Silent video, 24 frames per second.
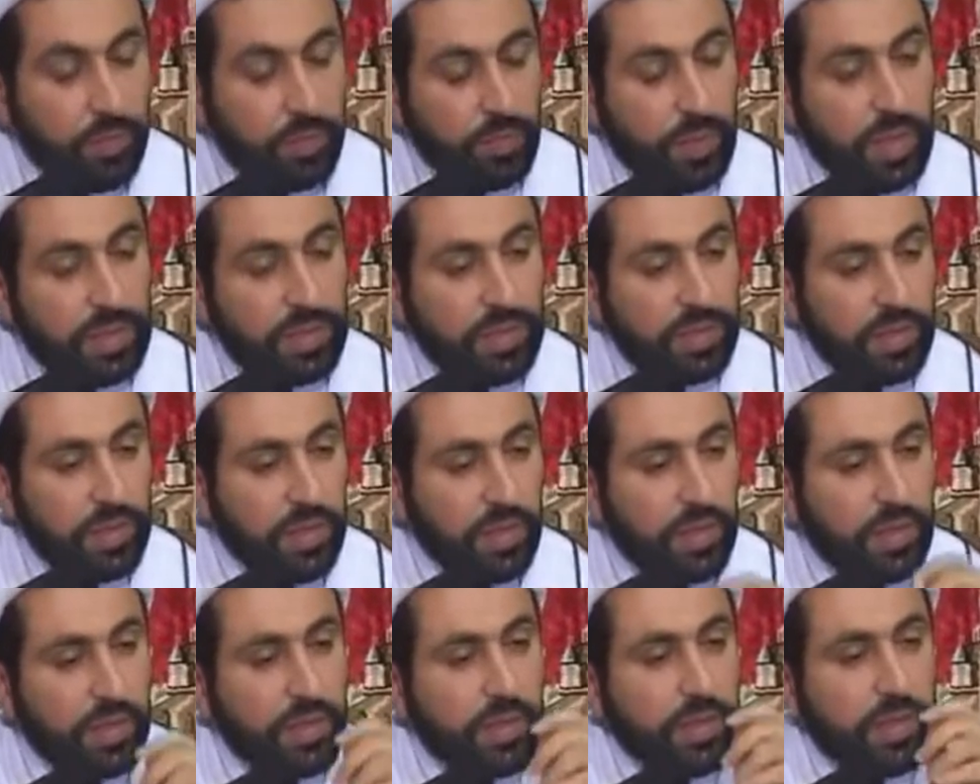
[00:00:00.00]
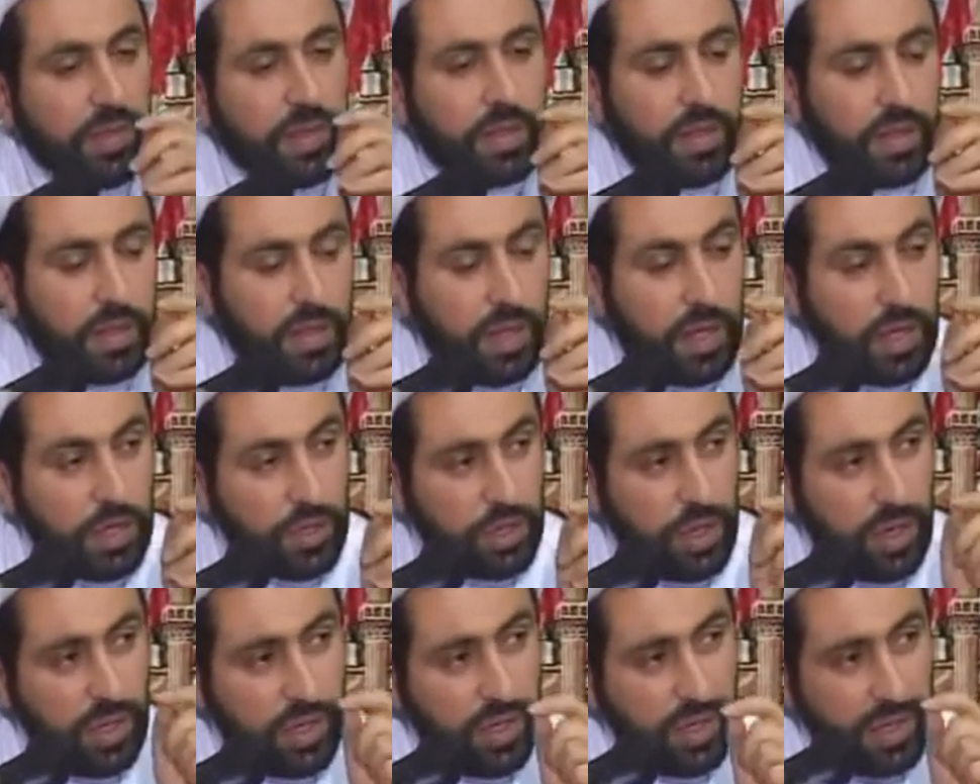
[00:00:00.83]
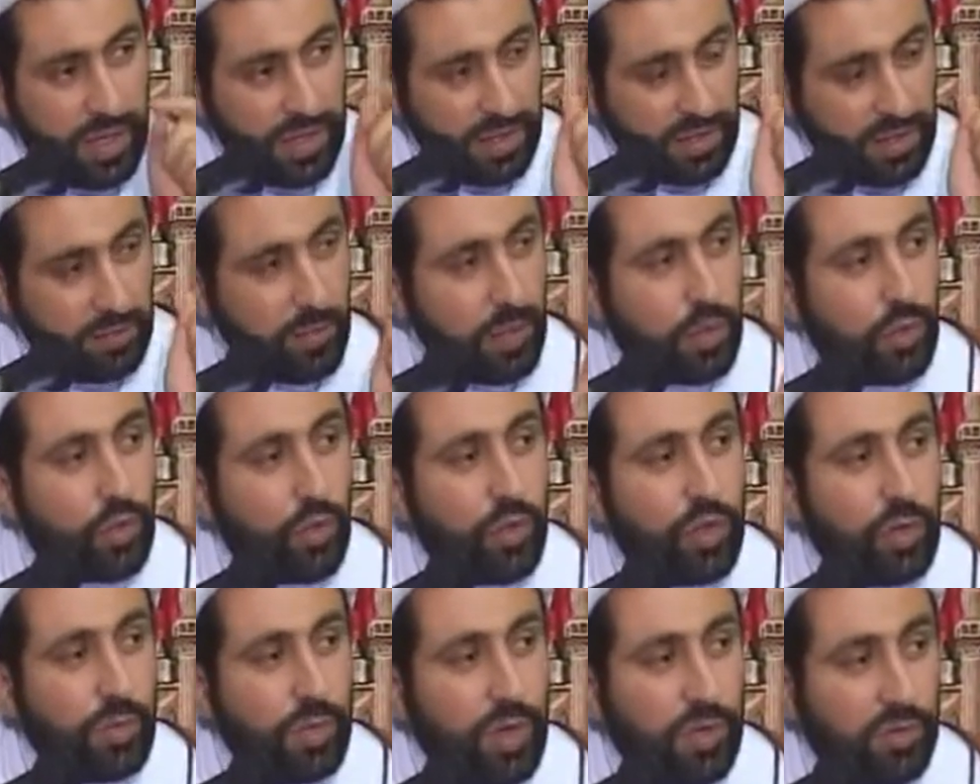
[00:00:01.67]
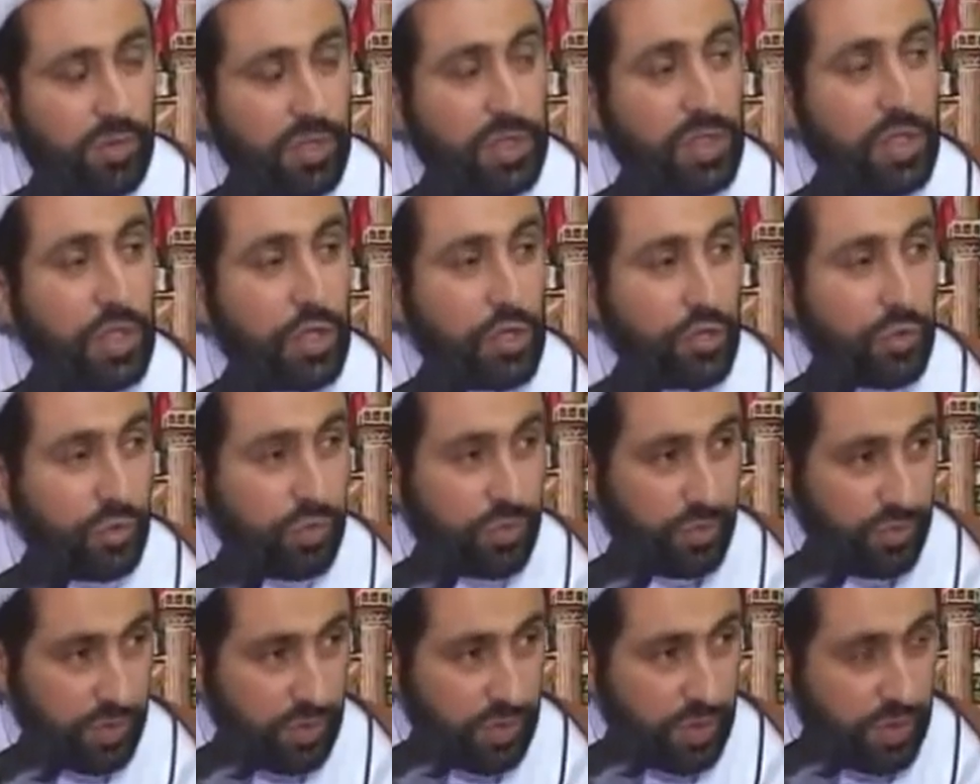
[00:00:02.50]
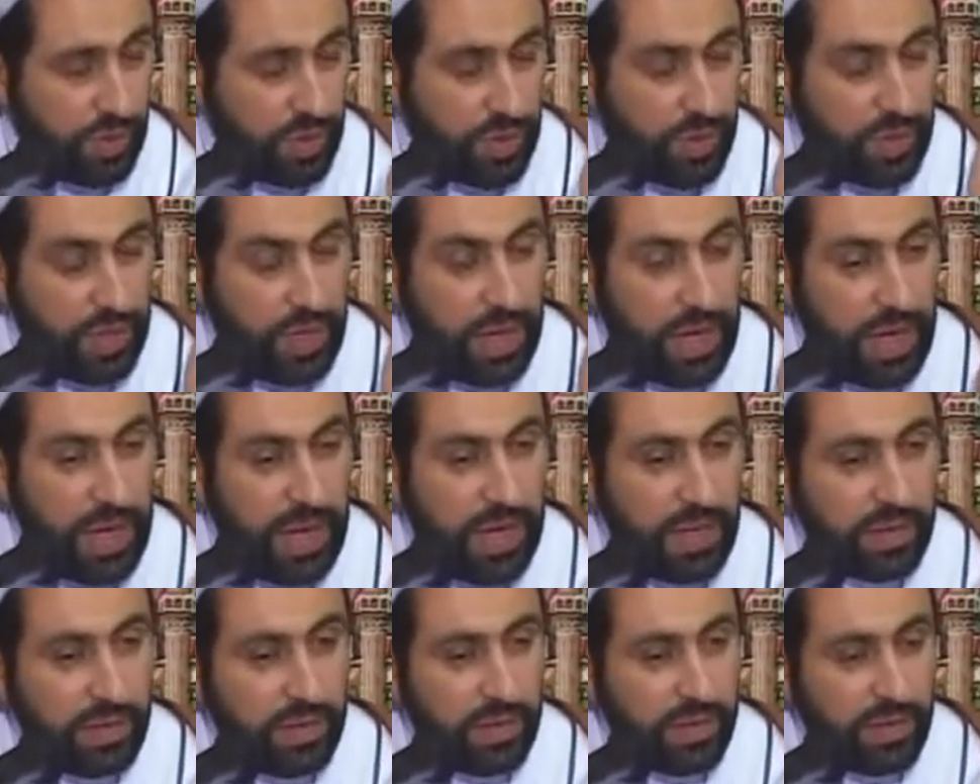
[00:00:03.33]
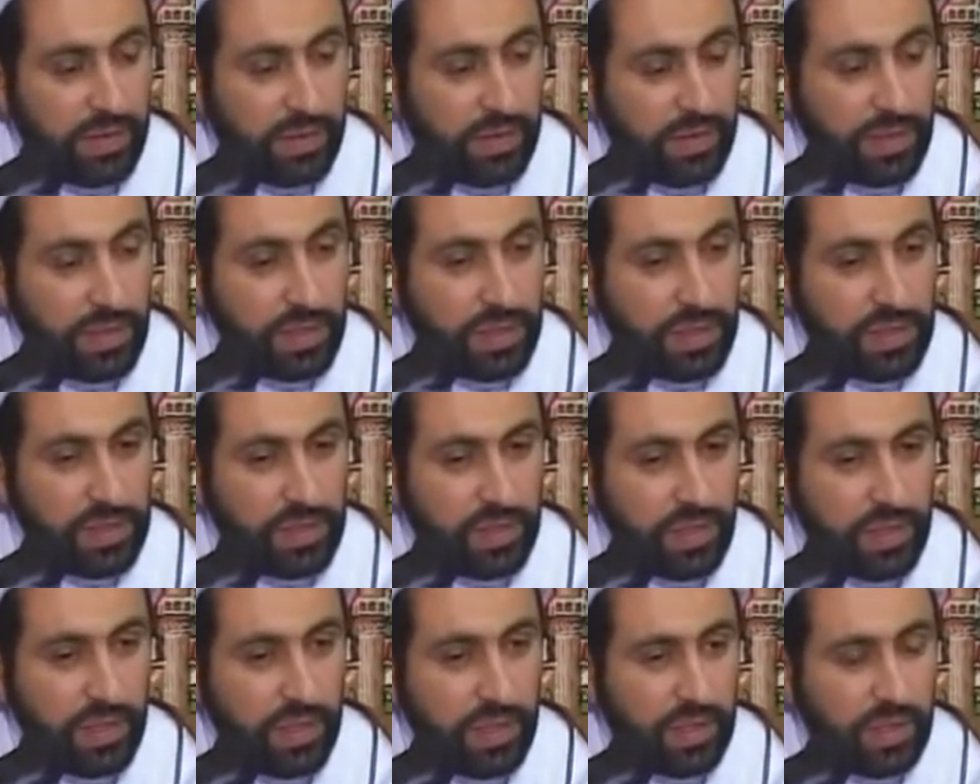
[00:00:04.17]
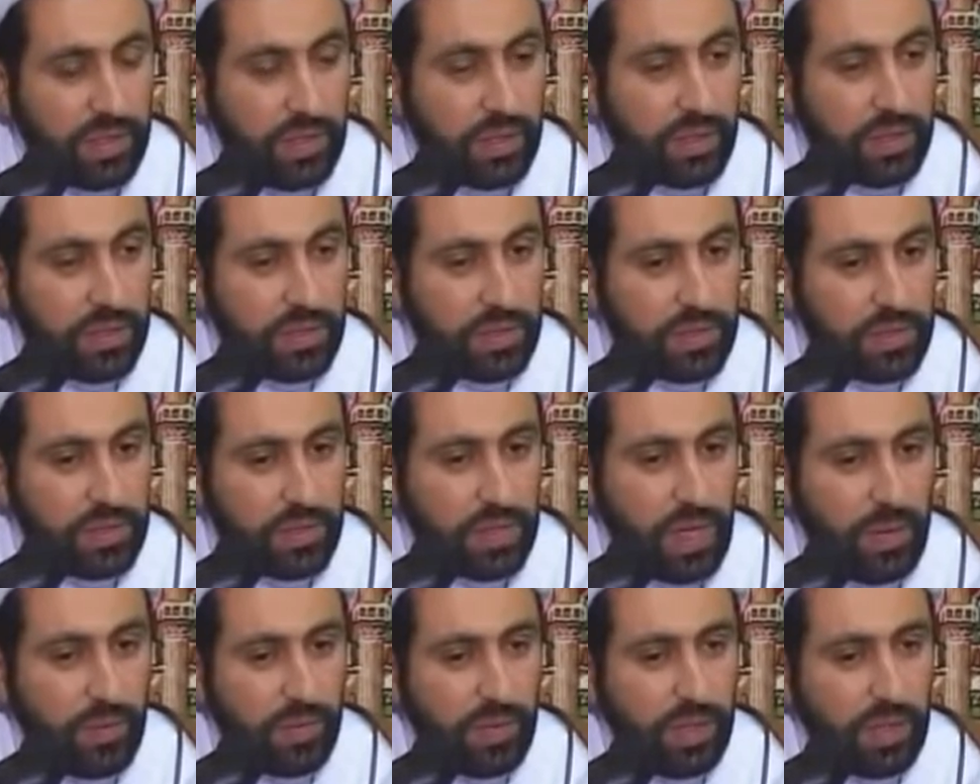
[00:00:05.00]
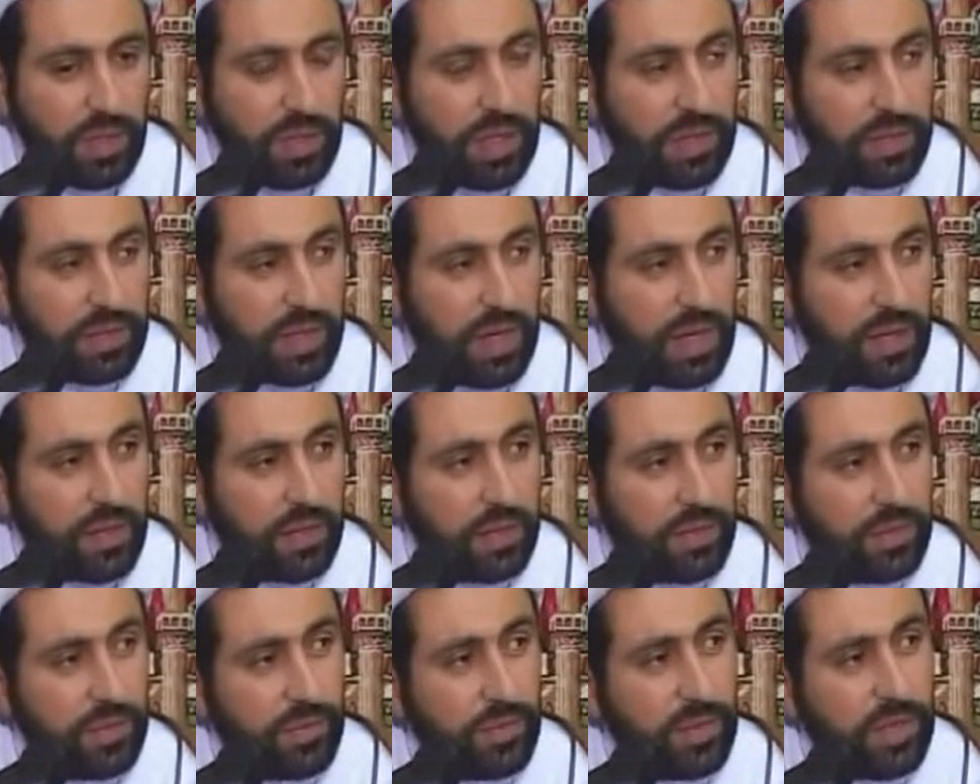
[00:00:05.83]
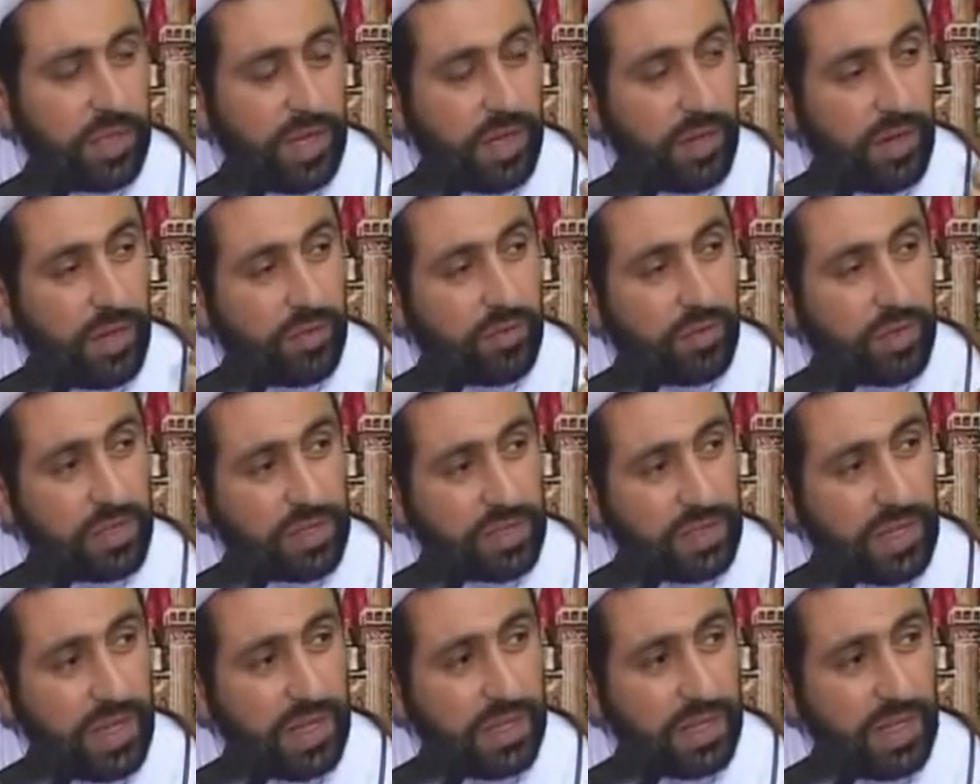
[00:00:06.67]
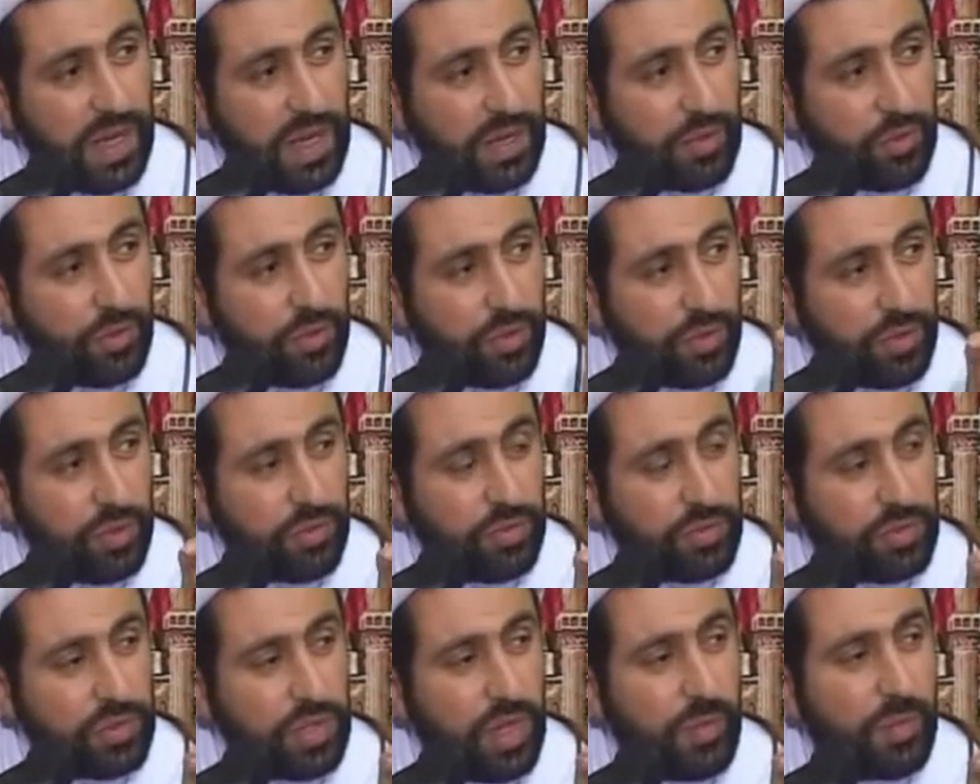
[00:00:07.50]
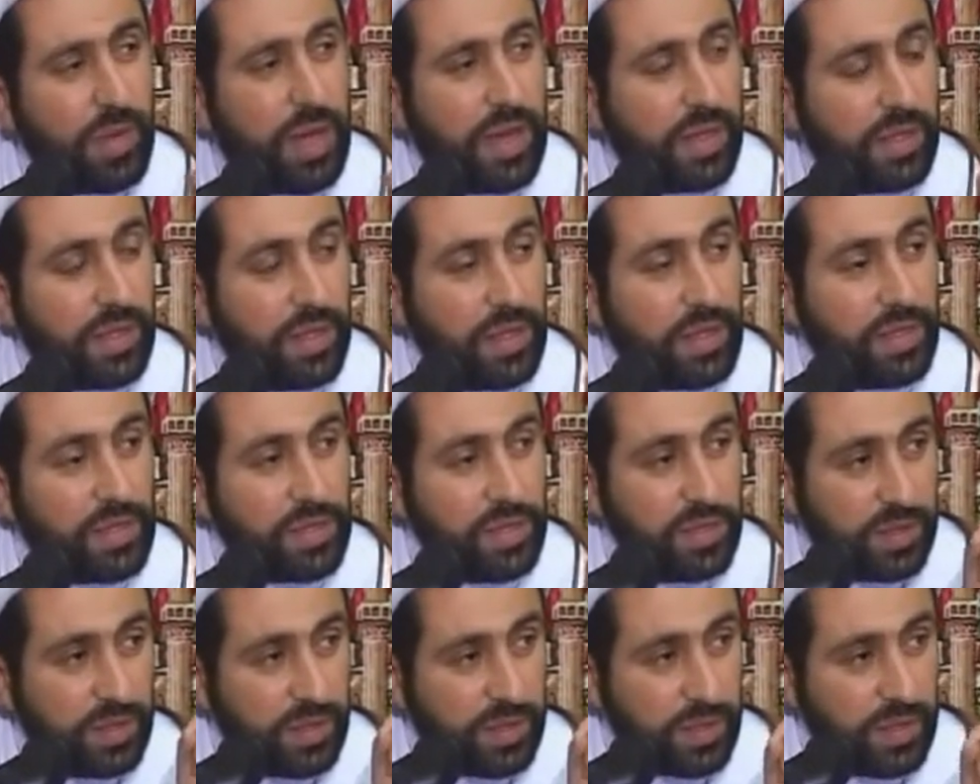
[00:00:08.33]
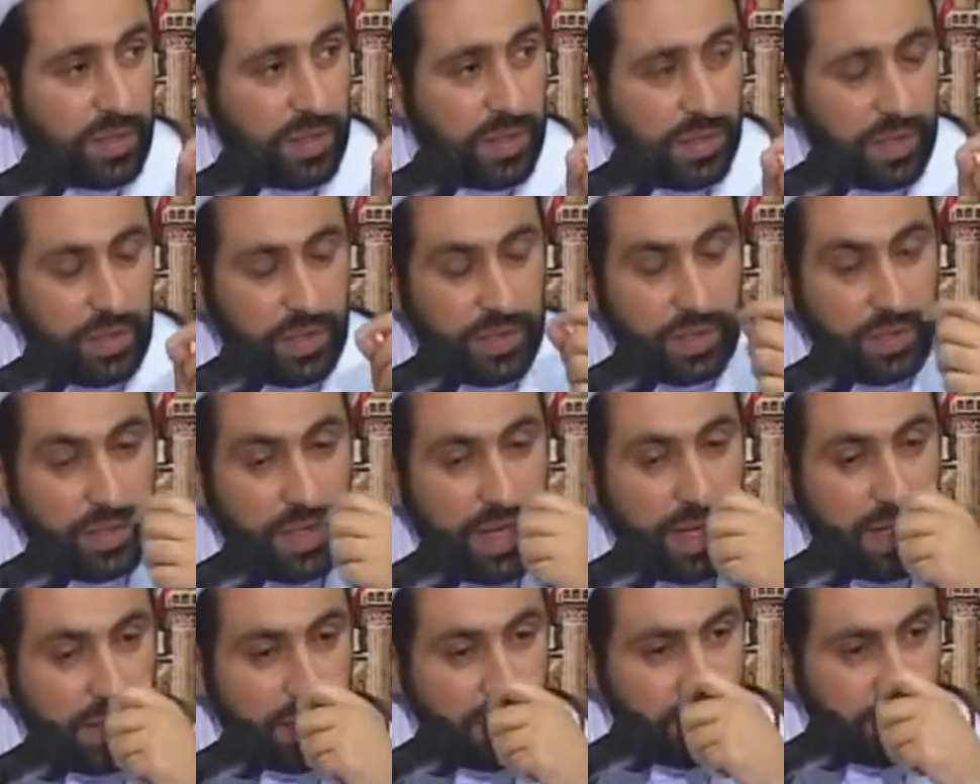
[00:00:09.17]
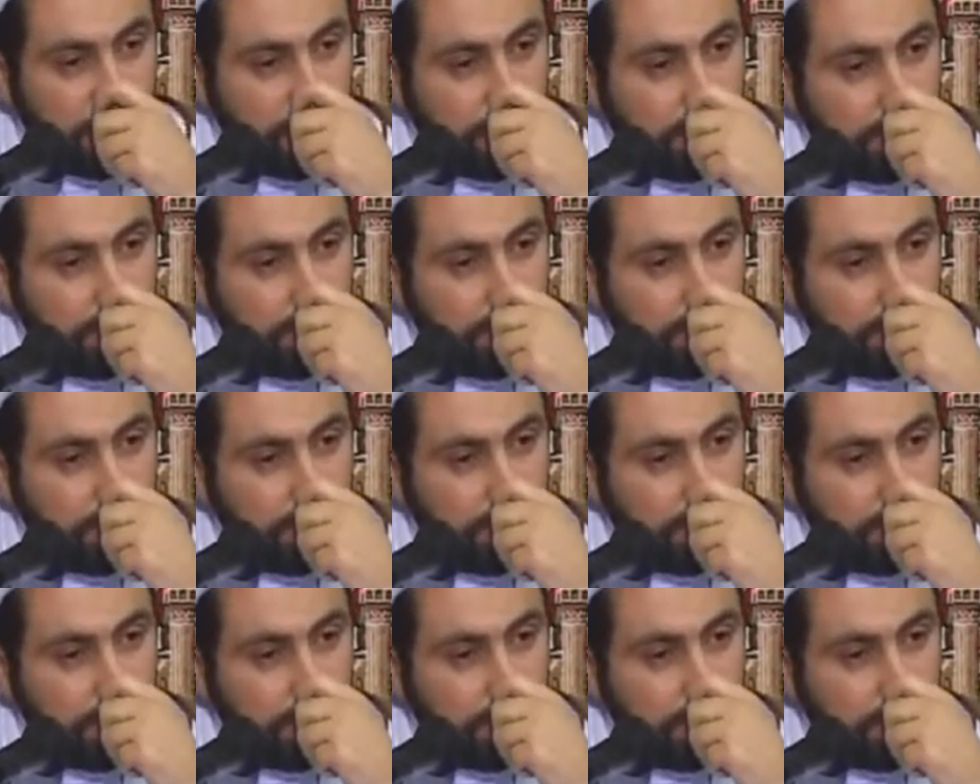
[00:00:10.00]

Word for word: But inshallah later we will talk about this issue. And this is something that we can understand according to some hadith, that